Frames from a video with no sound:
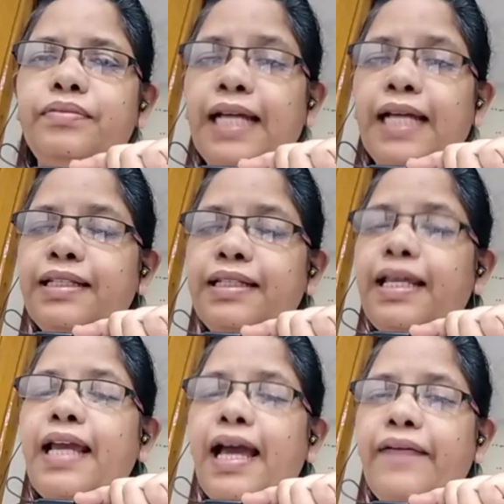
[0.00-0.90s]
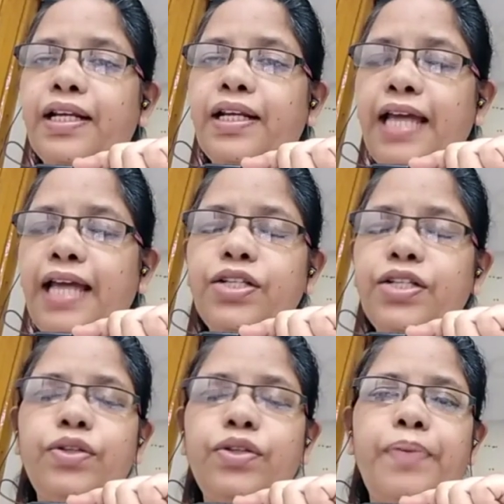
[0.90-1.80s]
they have a right
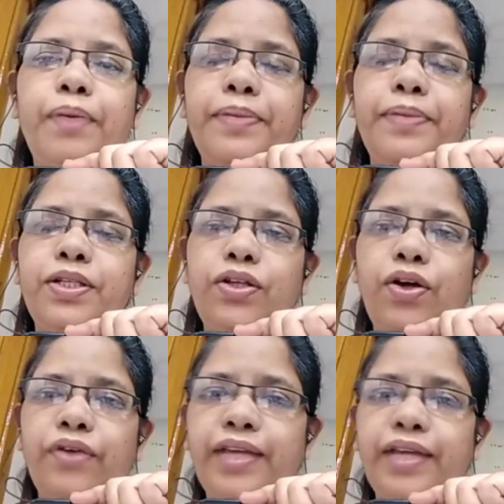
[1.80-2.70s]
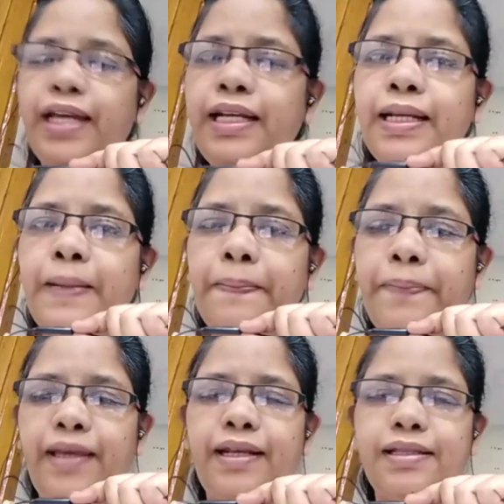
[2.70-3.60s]
to the property of their
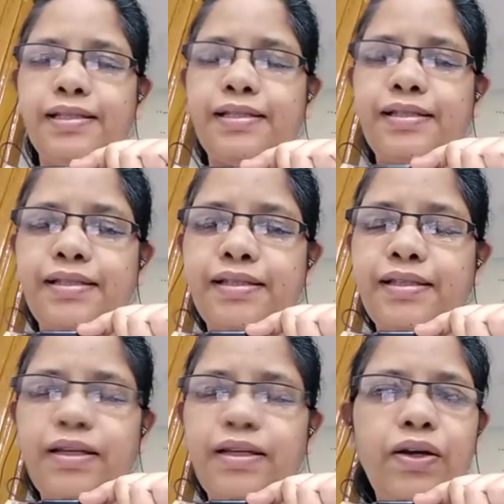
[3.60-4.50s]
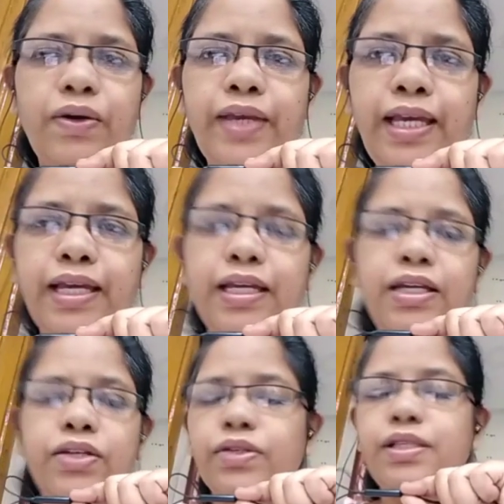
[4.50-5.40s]
parents. Okay,
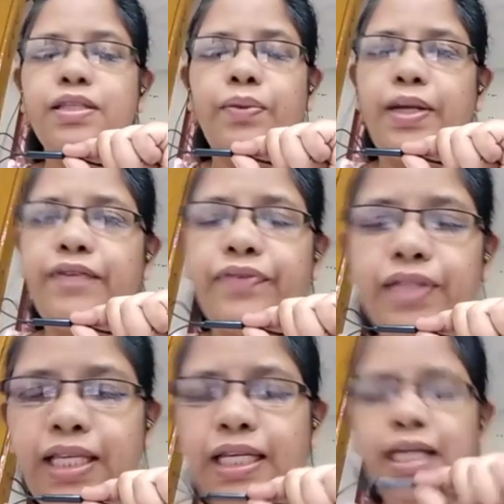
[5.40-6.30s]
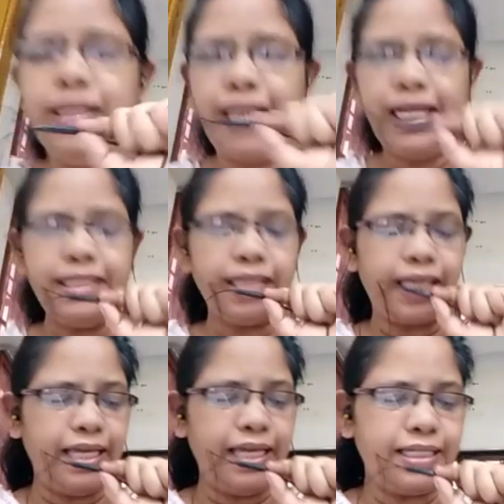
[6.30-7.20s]
so it's a wonderful thing. There is a
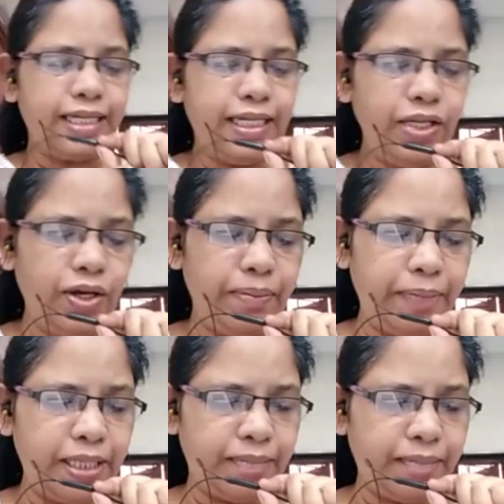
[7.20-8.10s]
case study on page number